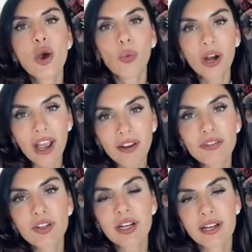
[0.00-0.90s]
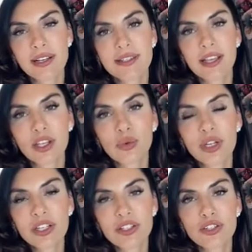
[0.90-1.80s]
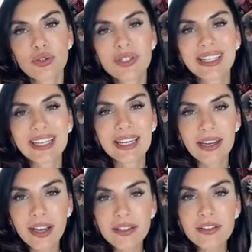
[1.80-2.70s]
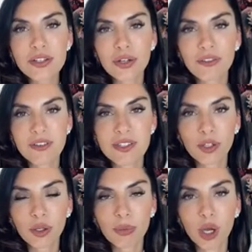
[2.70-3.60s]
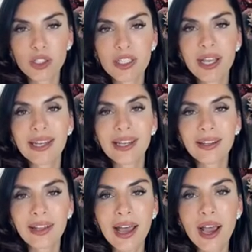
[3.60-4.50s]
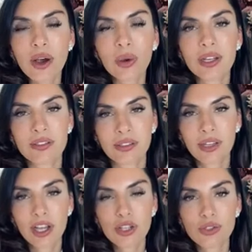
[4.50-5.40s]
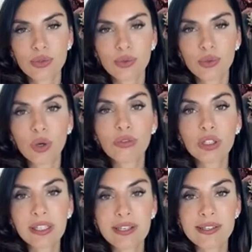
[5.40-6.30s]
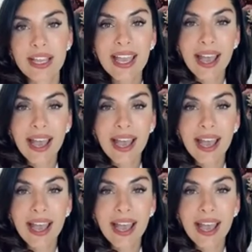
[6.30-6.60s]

Whatever it is that you need to do to connect to your physical body and allow it to release.